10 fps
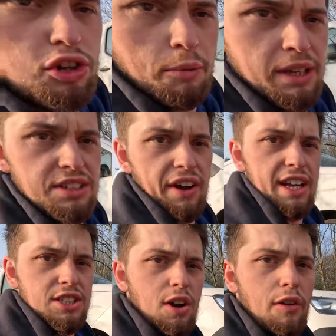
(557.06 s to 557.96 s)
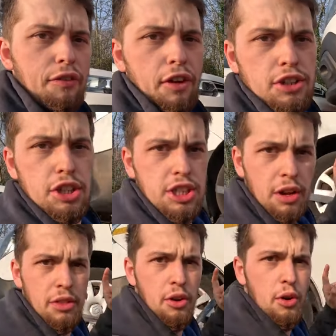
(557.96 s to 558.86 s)
drop these vans off just
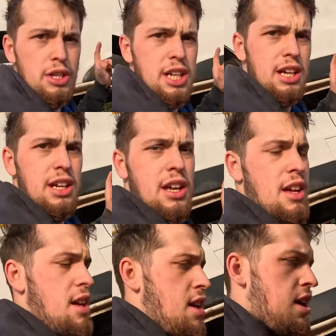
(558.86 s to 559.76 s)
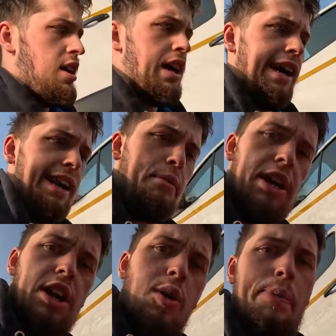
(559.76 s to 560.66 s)
down the road, and then we're
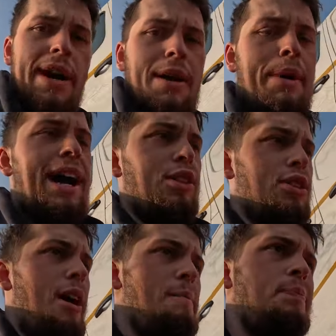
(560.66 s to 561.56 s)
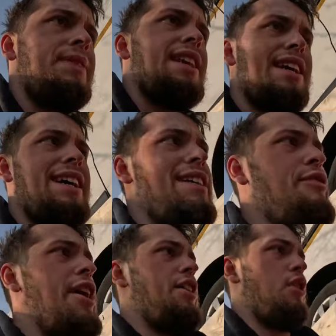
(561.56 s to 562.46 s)
going to go pick our backload up and
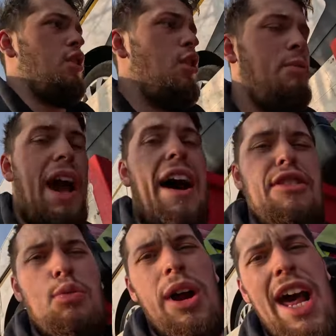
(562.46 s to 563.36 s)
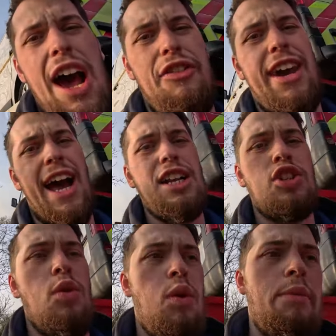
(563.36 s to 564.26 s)
fire on home. We have had one half
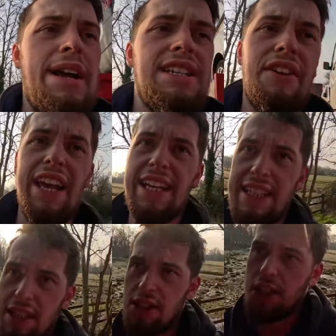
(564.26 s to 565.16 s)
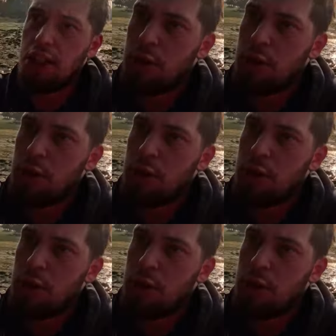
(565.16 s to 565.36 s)
cancel. We're meant to have an eighteen ton